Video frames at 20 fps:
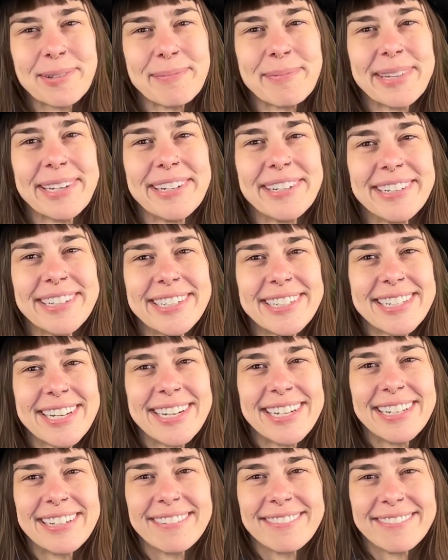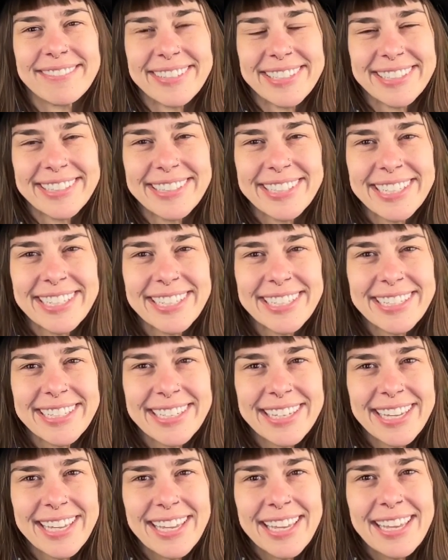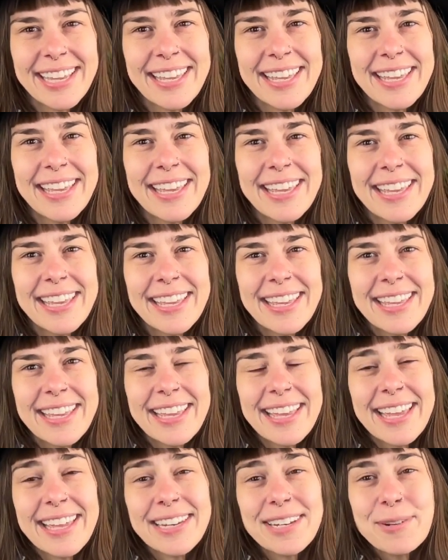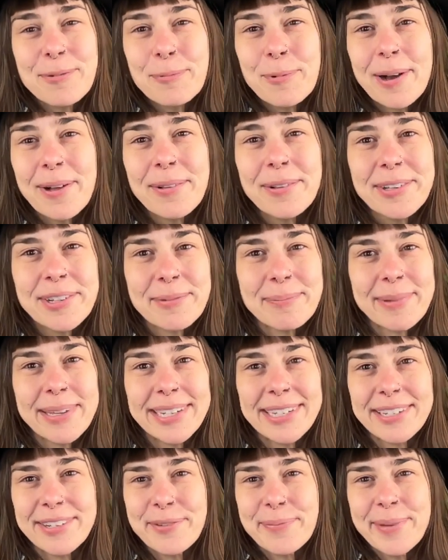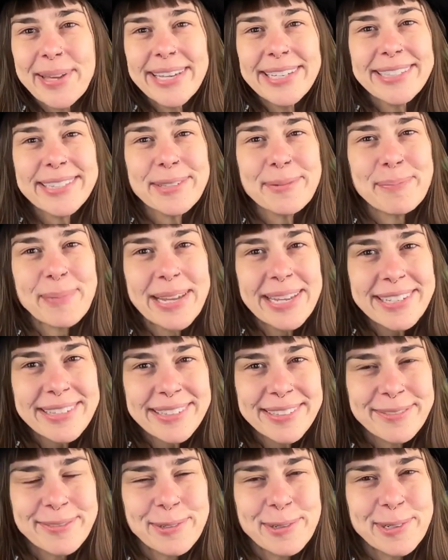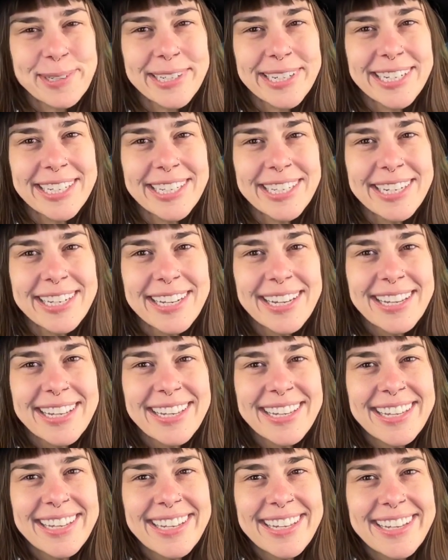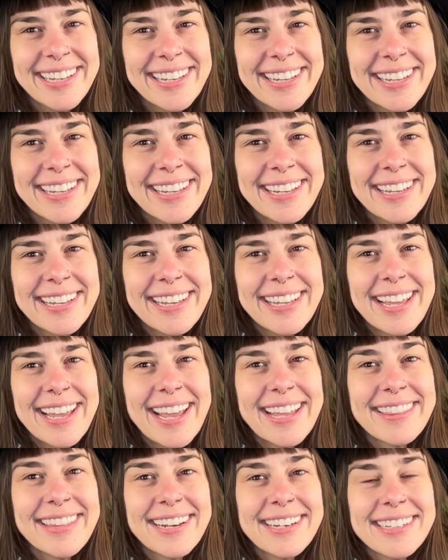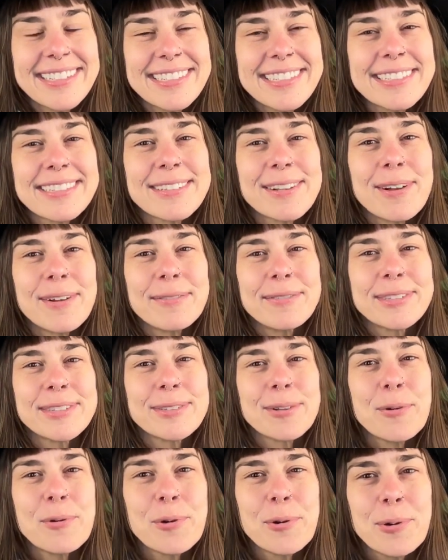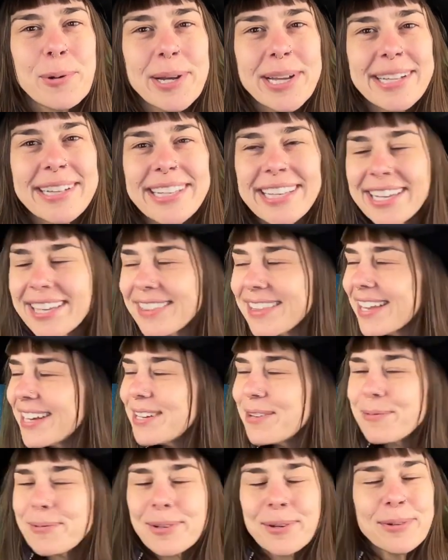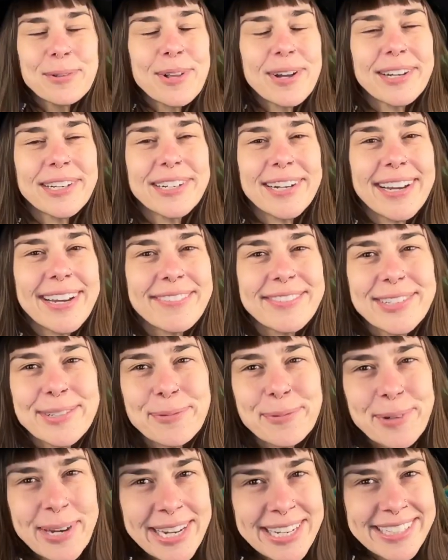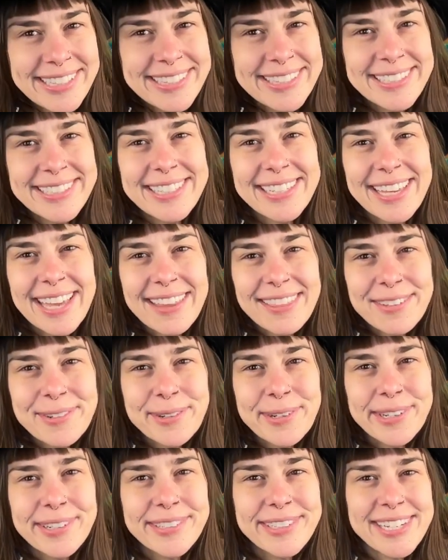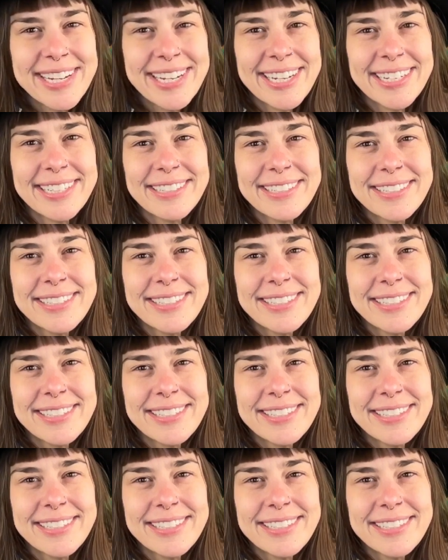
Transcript: irritating feeling. And you welcome it and you make space for it. And then it dissolves so quickly, and then you no longer have to race to get through your day,